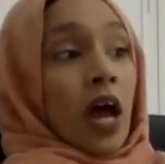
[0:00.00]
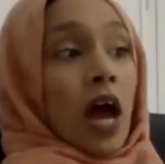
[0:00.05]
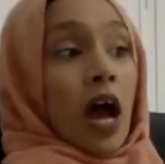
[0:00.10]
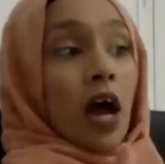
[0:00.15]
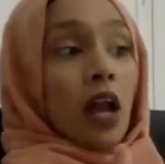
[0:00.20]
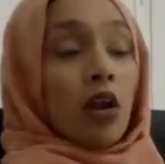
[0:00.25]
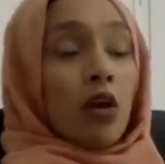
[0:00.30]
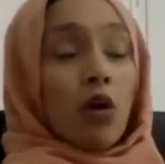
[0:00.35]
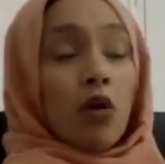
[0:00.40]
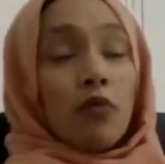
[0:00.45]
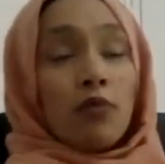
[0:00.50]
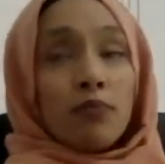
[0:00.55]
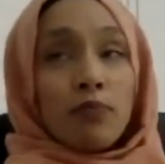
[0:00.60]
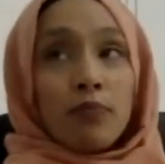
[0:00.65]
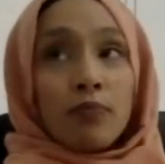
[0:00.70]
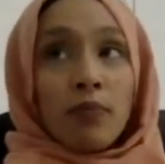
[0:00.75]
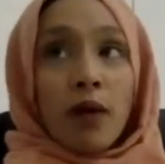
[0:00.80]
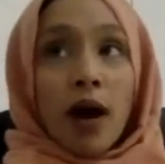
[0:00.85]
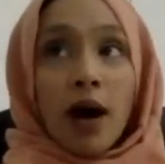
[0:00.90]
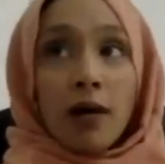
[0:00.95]
A lot of
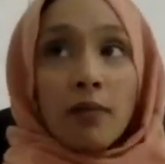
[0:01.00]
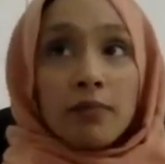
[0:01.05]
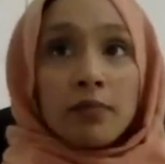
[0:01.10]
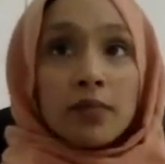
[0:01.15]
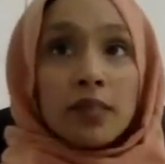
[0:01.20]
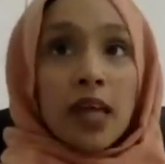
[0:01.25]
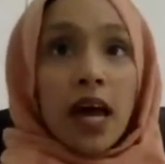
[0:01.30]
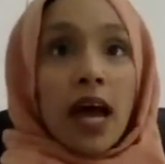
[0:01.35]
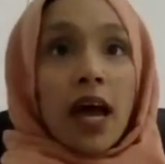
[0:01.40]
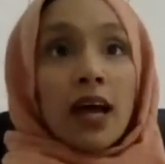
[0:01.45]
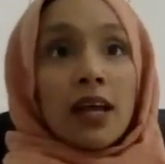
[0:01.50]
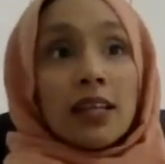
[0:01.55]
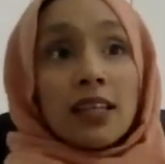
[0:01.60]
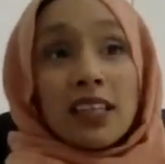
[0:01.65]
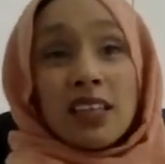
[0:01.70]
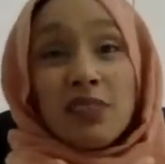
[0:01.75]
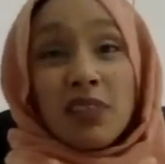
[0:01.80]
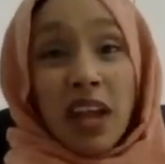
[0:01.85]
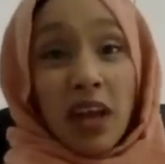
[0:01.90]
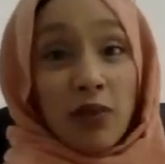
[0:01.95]
mums and
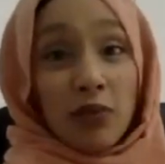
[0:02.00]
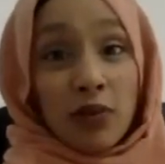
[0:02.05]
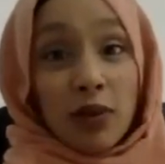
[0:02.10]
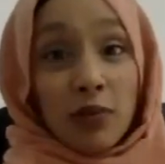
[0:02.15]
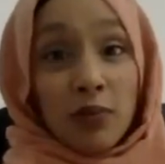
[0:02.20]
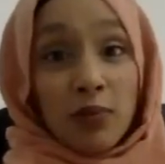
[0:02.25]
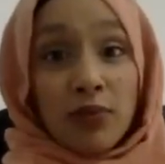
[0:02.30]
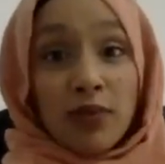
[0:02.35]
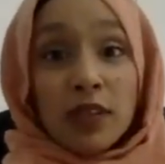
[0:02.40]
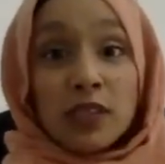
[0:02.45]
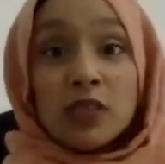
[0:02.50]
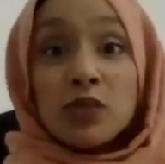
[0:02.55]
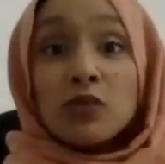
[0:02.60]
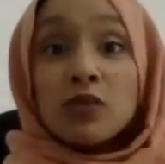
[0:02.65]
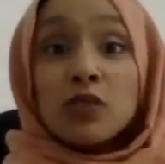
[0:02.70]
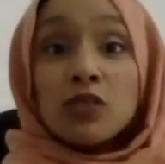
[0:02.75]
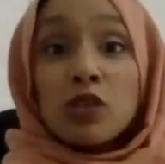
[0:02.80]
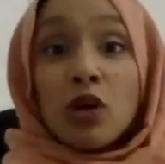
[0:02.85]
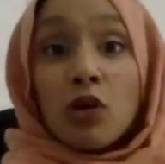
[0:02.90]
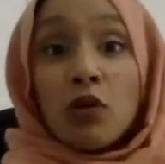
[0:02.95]
even healthcare professionals
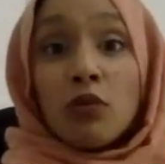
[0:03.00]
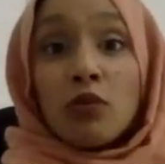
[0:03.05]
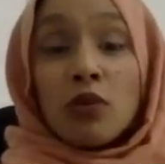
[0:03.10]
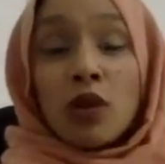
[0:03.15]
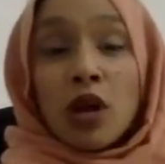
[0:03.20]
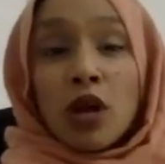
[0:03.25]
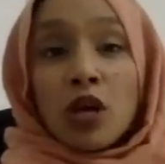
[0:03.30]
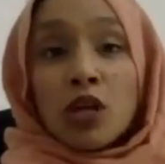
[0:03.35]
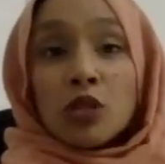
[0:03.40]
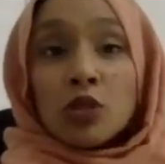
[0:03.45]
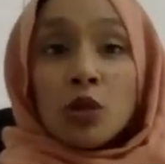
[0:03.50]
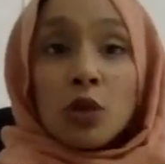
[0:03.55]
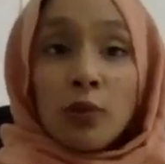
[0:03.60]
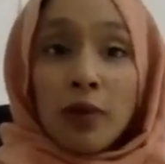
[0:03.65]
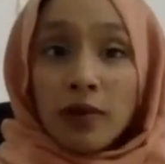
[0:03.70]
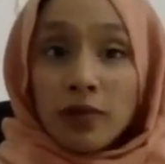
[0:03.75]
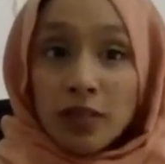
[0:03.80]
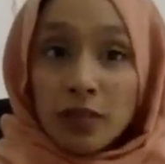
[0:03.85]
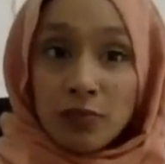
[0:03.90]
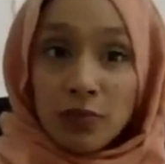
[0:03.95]
don't talk
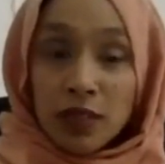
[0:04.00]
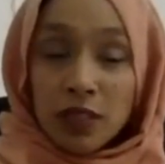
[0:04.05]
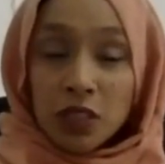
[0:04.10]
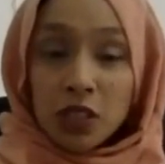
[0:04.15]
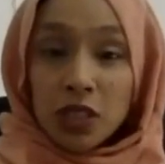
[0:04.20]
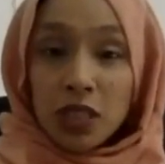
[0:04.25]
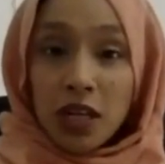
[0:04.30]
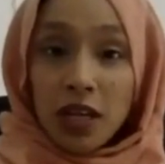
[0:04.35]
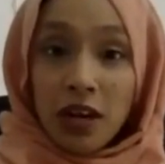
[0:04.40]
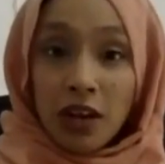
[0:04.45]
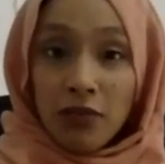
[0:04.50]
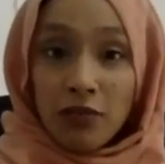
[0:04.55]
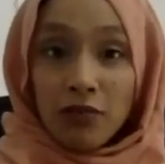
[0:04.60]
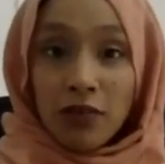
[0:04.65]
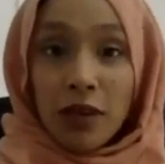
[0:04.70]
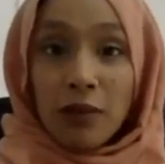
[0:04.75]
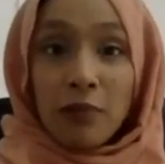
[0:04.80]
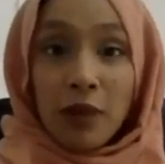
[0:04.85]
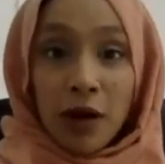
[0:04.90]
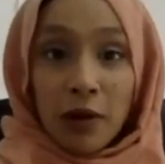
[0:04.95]
about this position enough,
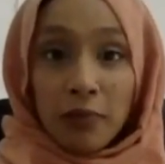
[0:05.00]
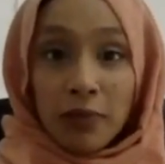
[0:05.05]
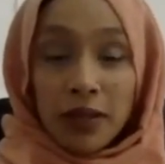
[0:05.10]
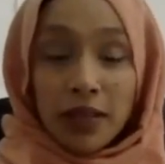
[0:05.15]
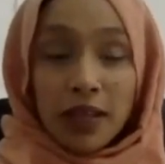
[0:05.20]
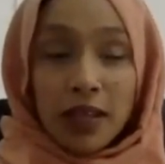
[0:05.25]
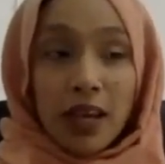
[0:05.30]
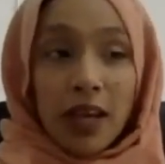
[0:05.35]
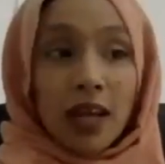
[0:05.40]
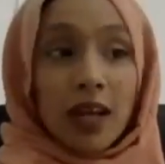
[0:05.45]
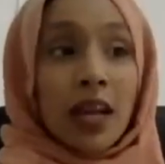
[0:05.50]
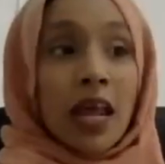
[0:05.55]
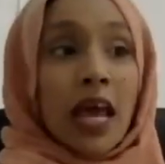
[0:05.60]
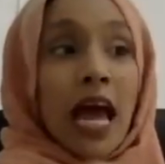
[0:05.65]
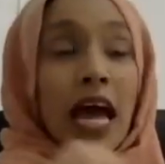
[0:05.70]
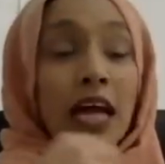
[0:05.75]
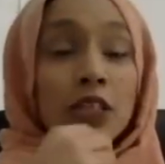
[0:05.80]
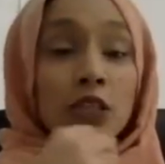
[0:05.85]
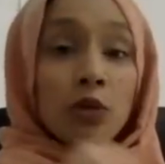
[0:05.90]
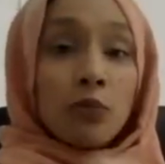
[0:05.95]
in my opinion,
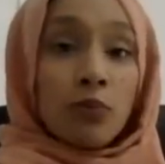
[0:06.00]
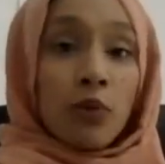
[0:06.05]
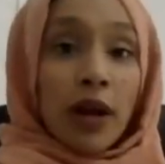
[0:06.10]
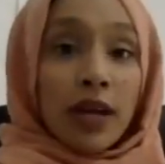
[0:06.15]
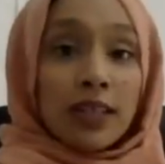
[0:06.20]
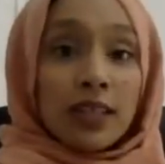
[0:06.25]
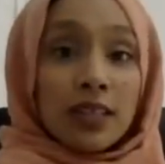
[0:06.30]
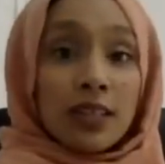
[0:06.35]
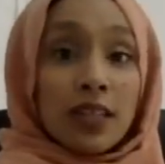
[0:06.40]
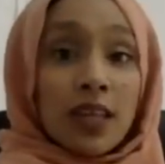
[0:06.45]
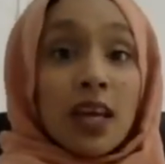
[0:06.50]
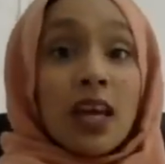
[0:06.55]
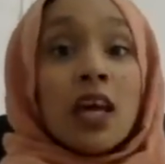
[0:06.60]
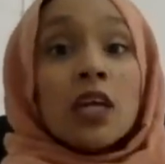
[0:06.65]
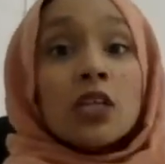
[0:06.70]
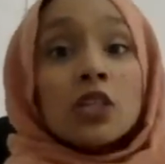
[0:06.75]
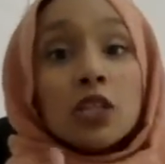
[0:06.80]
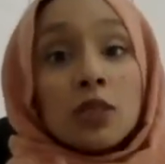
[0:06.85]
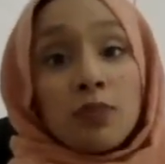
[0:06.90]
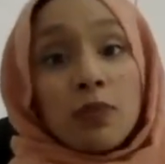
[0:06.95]
and don't practice it
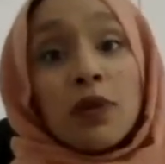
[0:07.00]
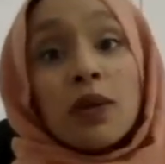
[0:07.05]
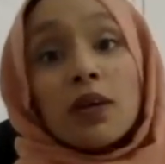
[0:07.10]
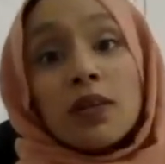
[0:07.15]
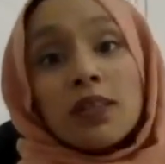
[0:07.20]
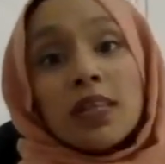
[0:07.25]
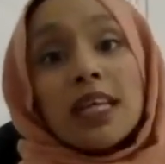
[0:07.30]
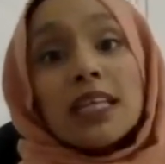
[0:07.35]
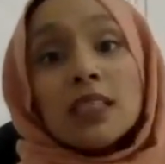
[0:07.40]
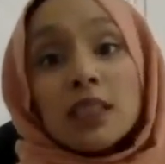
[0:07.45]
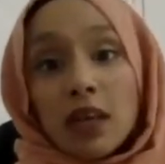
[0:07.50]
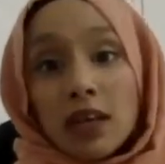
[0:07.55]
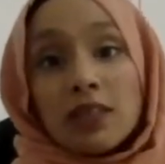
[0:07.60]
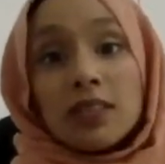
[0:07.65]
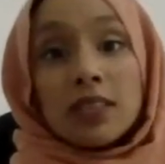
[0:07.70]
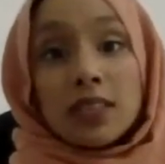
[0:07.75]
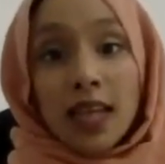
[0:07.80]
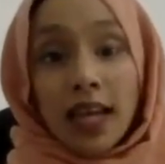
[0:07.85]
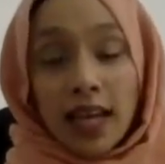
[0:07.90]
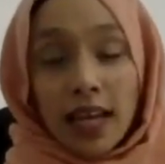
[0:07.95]
just because it does
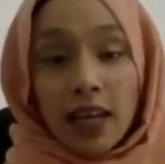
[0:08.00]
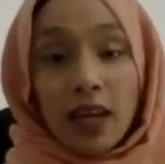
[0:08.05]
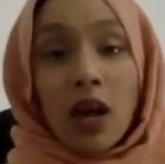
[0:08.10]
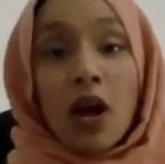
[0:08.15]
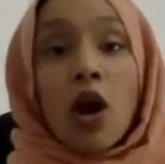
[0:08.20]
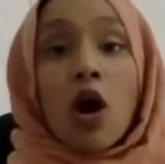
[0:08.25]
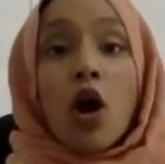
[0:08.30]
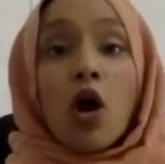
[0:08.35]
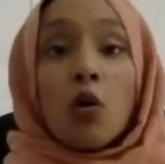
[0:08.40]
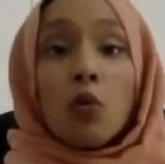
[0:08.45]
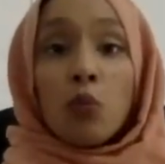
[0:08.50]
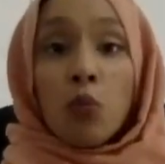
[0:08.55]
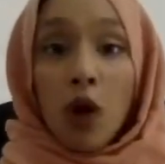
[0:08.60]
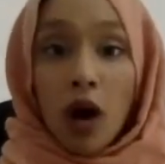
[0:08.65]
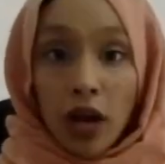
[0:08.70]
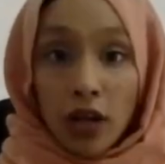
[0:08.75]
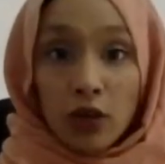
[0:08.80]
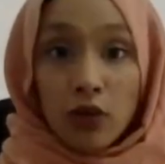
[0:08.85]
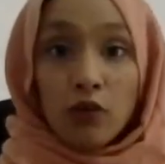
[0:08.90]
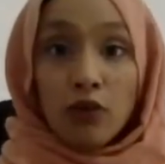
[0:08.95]
take a
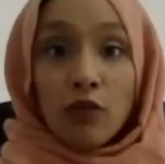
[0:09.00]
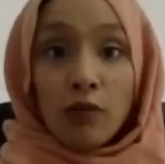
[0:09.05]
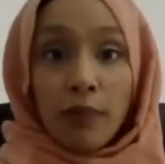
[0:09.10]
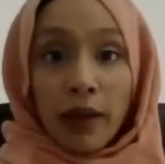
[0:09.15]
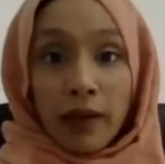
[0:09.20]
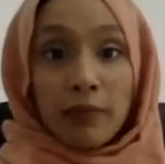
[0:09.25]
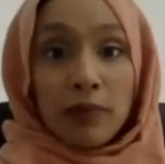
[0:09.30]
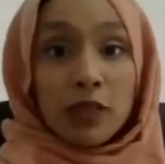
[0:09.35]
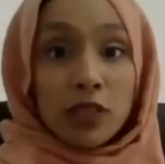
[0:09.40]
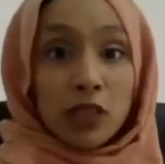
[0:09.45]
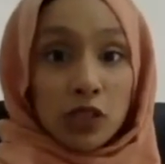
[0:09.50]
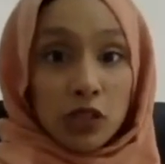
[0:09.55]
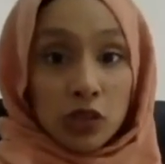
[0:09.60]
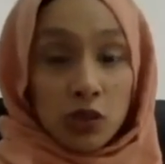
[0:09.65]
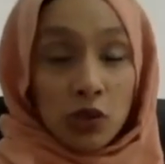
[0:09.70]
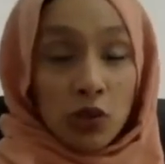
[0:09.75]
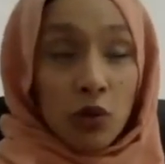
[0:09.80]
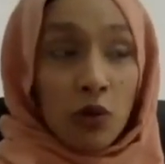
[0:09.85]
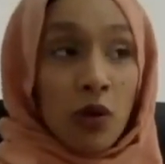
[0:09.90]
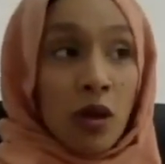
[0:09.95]
while for baby to
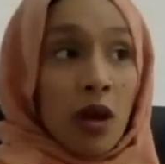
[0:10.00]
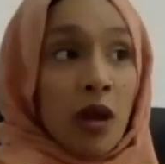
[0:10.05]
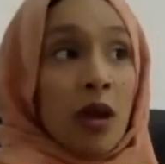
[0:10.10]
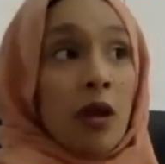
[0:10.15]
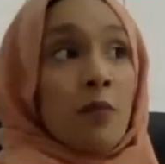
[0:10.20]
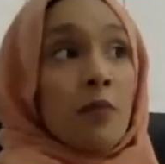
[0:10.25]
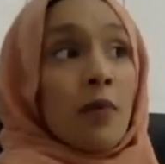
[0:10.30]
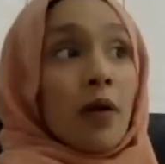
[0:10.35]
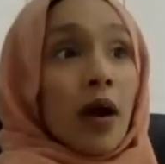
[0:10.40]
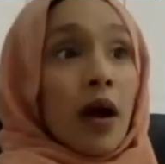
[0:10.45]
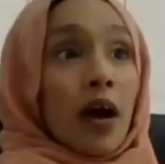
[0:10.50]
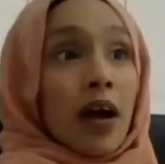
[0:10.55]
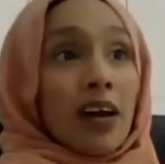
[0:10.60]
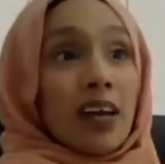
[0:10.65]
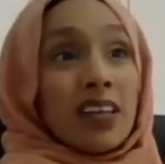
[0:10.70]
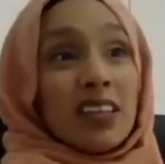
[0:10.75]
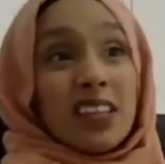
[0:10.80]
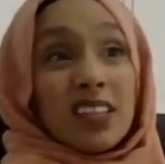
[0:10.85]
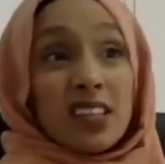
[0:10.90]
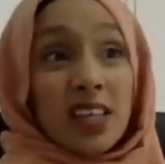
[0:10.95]
do. But
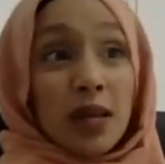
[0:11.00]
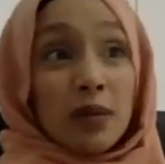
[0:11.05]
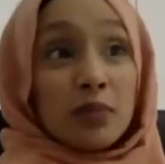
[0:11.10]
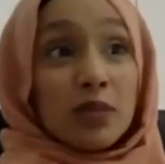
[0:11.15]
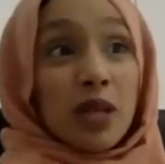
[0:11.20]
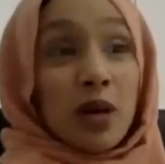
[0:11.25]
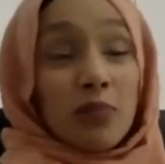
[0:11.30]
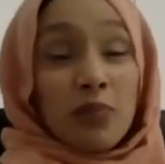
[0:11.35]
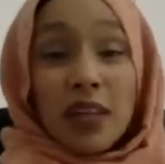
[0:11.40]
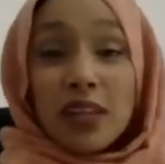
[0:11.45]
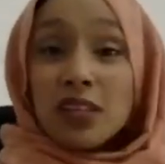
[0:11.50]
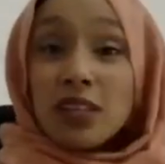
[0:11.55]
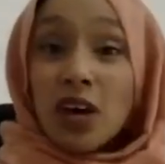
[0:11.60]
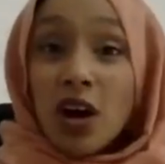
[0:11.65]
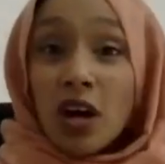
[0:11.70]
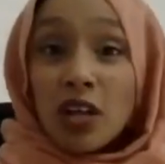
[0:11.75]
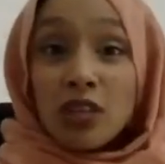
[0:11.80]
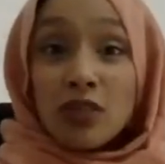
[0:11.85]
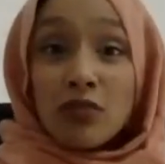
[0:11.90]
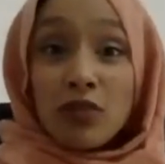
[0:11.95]
at the same time, that's
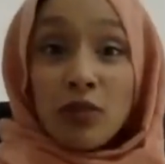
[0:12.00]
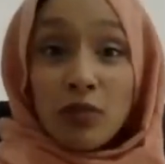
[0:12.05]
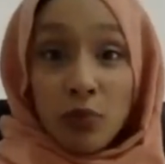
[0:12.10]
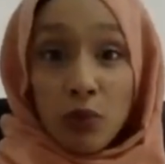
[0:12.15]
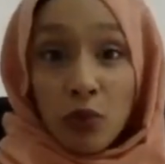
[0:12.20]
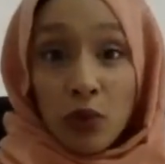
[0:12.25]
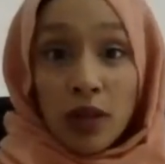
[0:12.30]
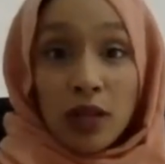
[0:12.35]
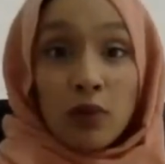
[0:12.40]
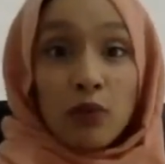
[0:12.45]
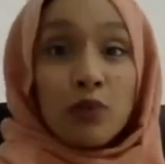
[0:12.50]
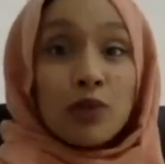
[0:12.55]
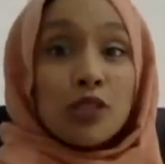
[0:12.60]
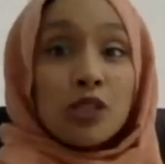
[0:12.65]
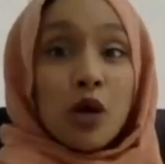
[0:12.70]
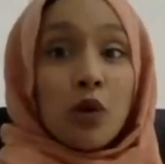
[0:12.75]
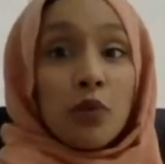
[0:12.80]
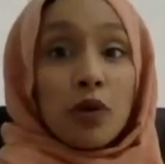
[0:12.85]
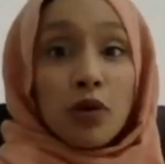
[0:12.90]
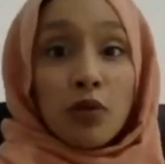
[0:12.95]
kind of the point. We
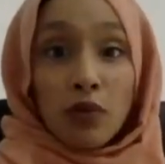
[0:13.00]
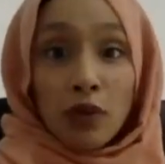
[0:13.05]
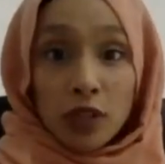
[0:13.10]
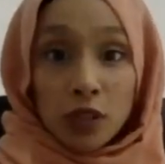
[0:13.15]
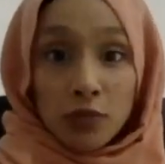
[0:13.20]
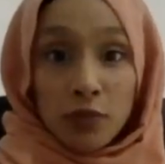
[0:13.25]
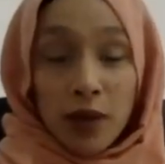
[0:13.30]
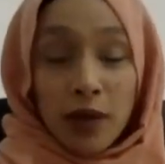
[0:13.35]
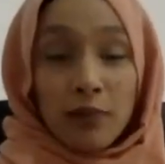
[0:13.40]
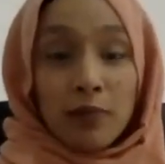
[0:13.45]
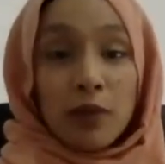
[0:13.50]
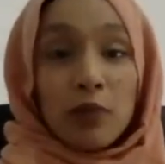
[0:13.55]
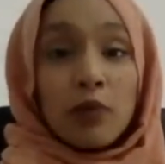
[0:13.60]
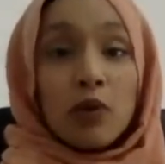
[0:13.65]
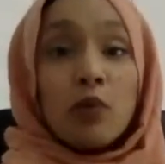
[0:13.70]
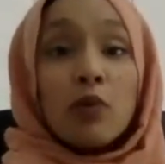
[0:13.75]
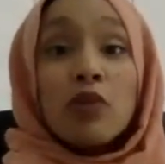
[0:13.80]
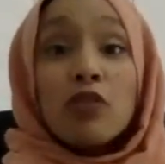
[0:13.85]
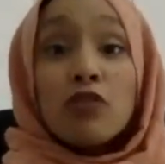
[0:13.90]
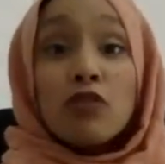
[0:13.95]
don't want to rush baby. We
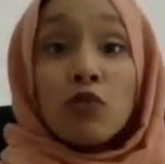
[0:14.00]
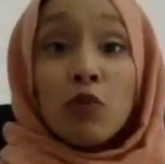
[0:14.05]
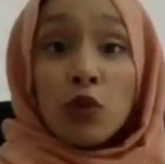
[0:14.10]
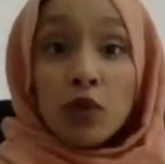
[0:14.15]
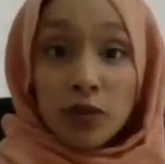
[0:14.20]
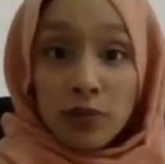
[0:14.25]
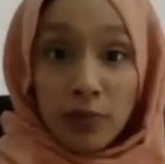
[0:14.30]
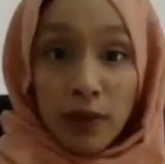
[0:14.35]
don't want to force